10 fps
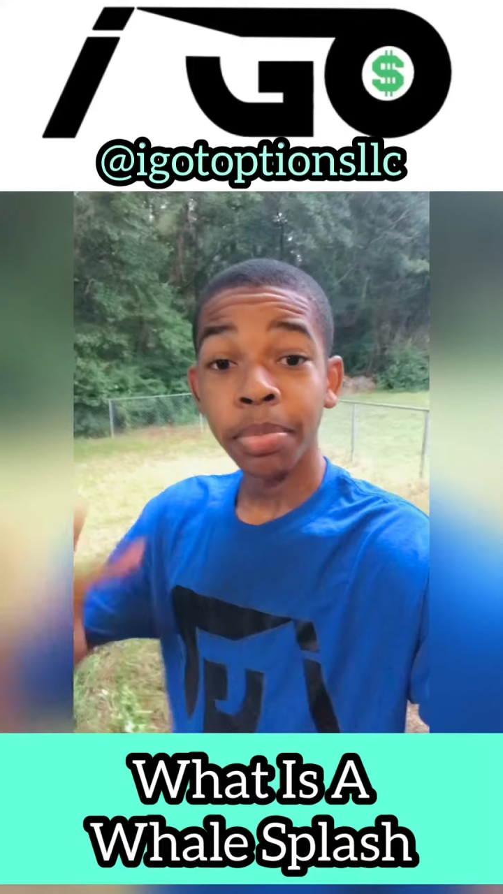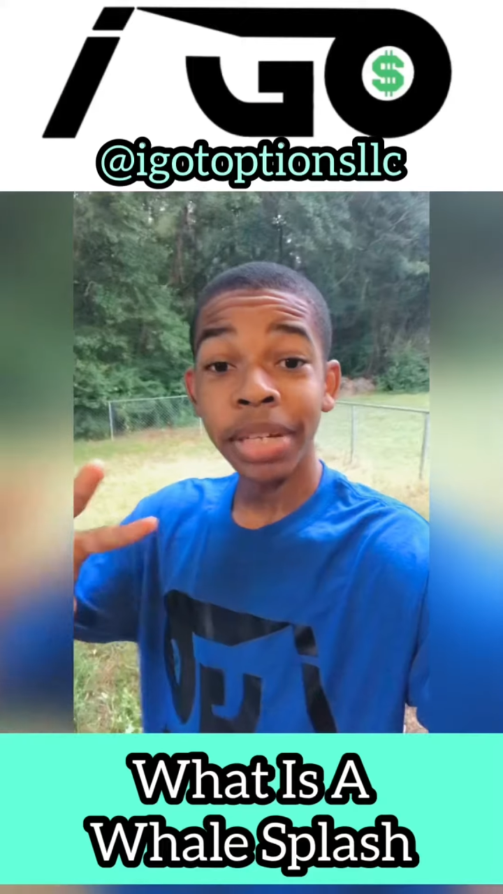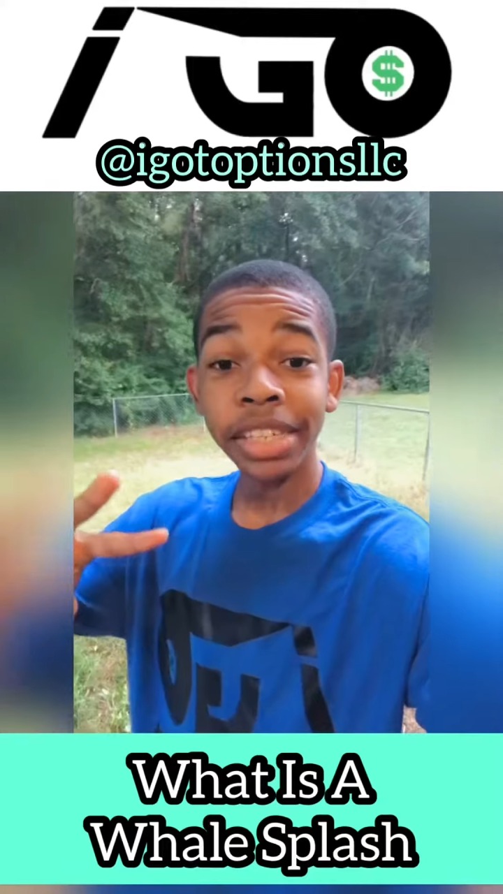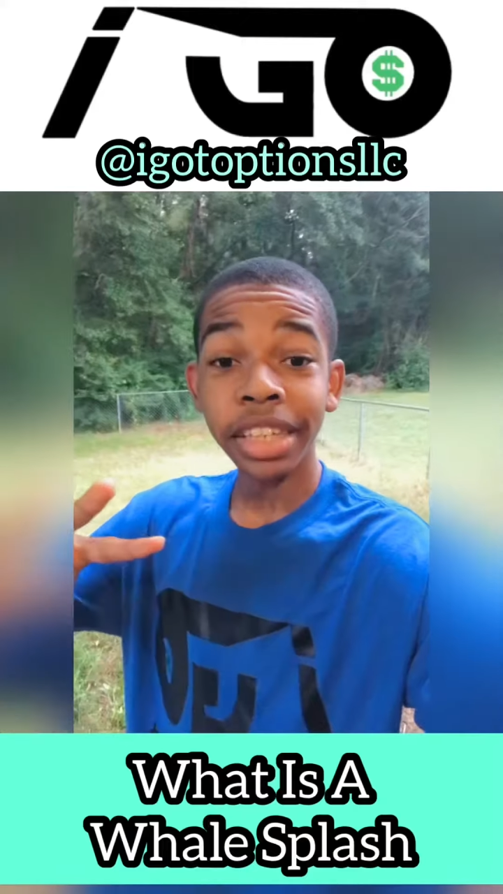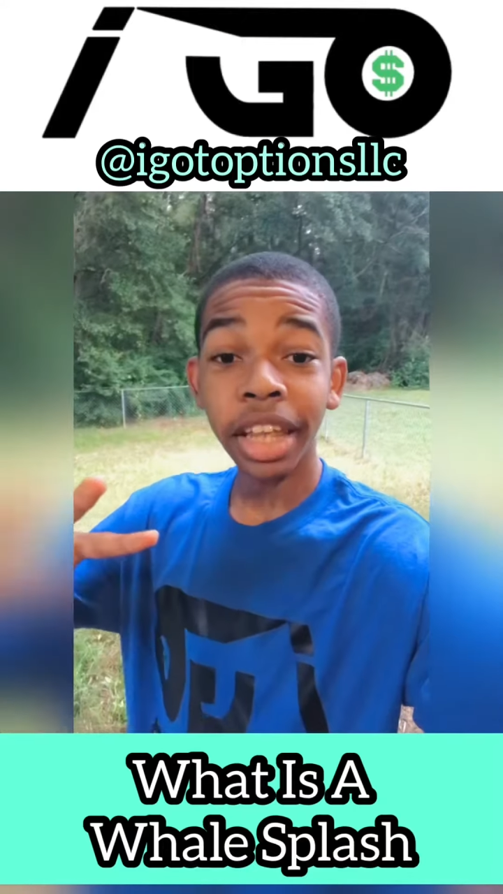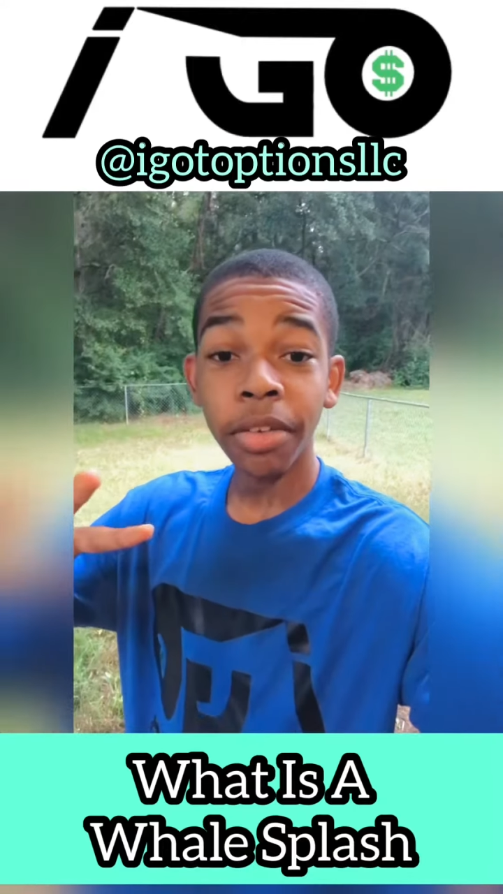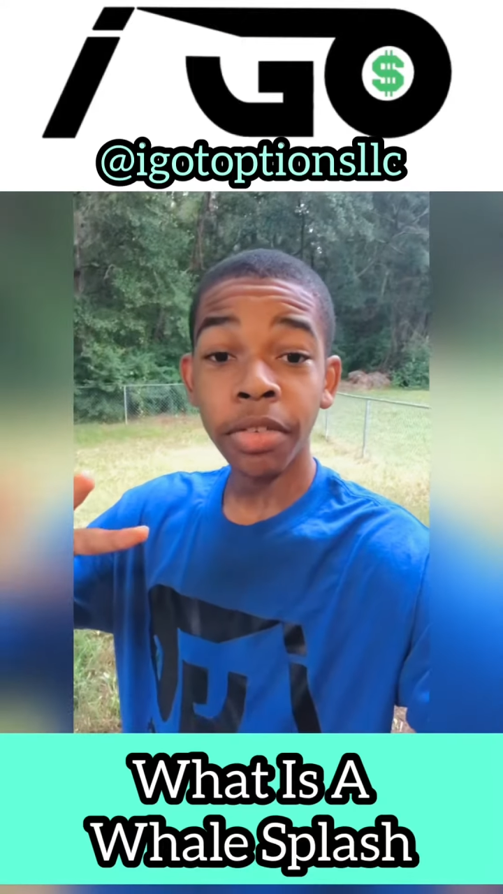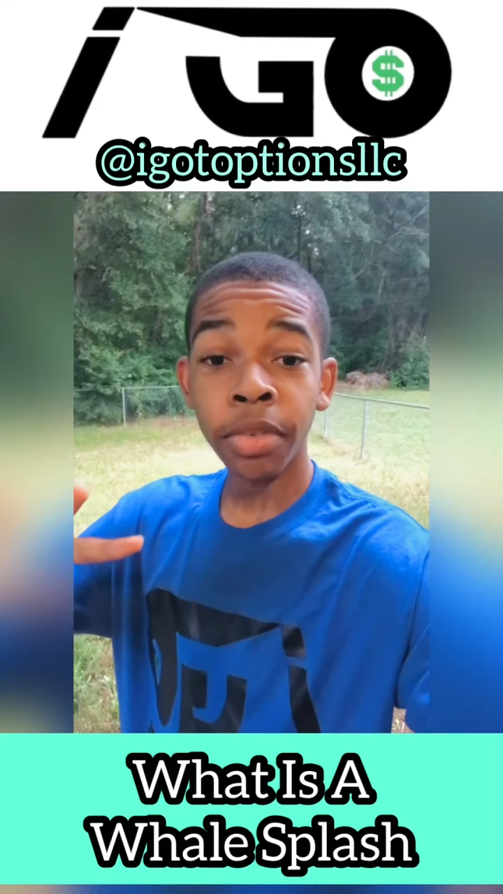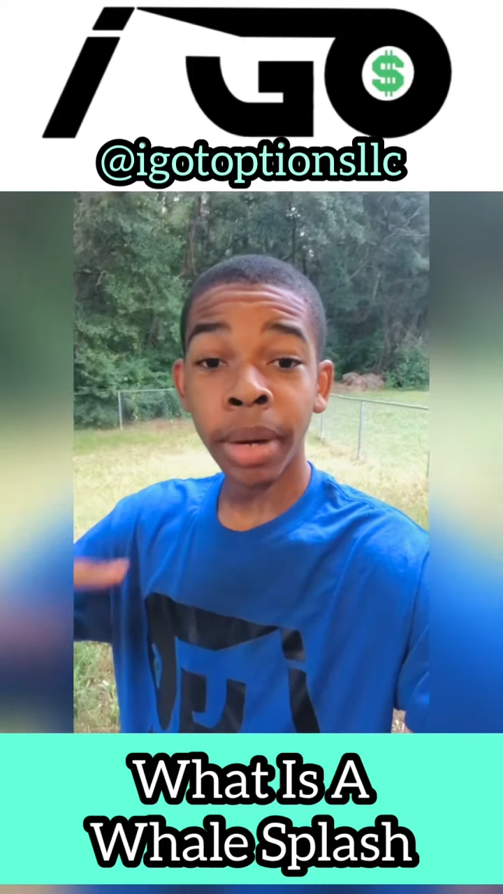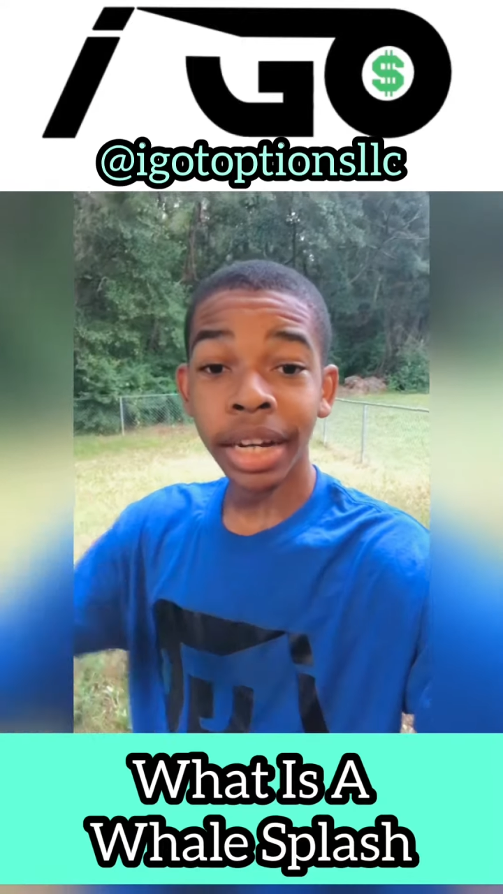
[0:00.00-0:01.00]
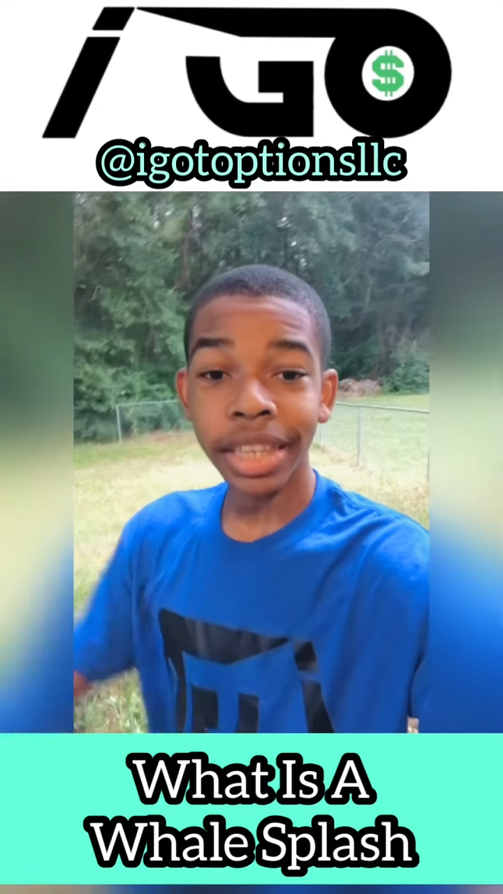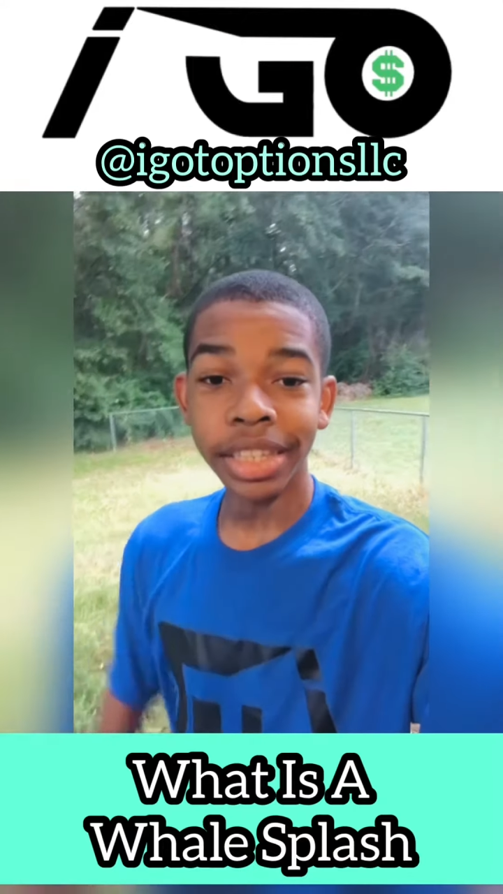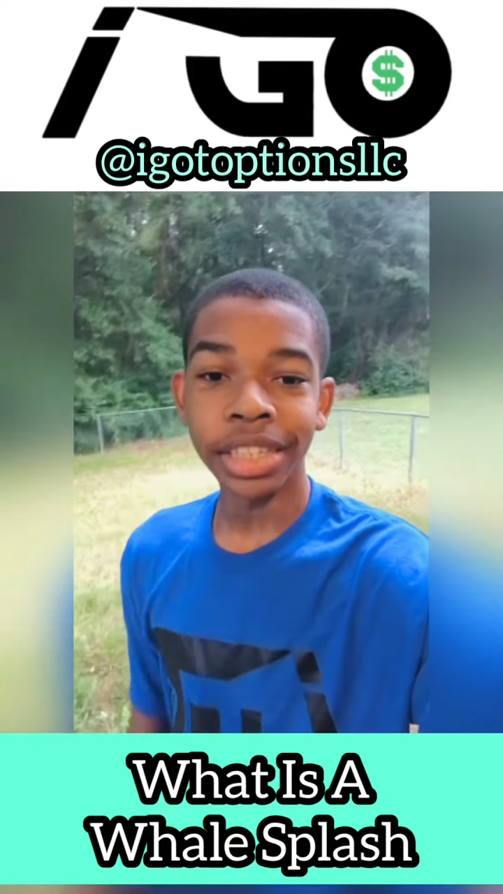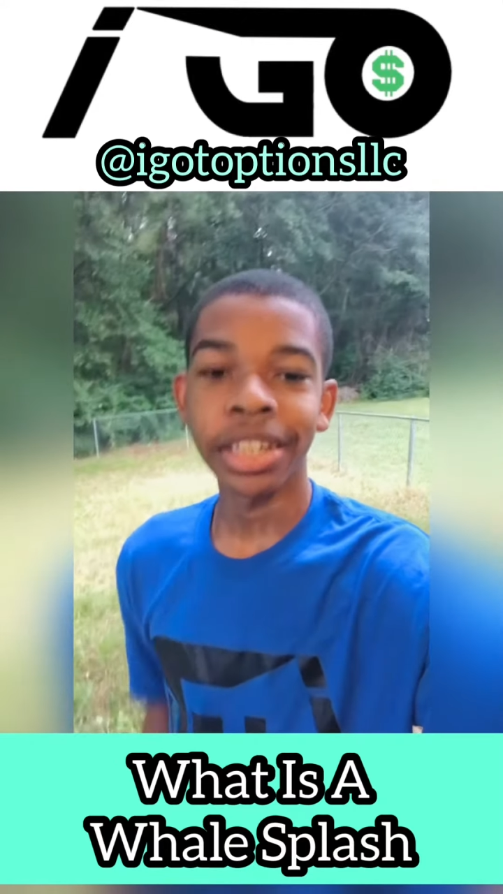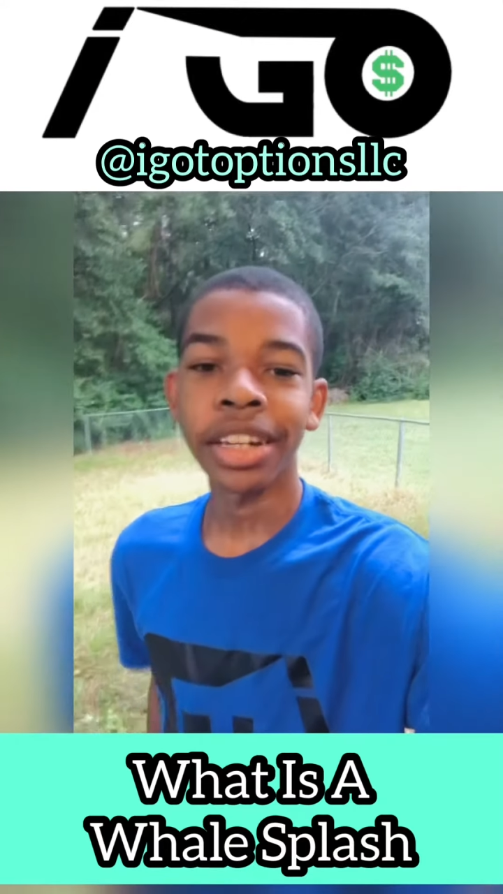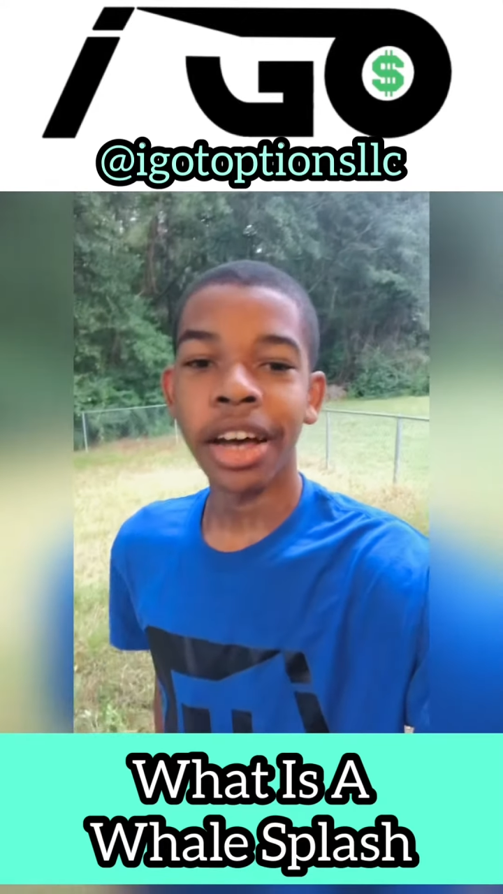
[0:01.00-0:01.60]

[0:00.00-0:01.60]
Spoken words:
Peace and love, everybody. This is Young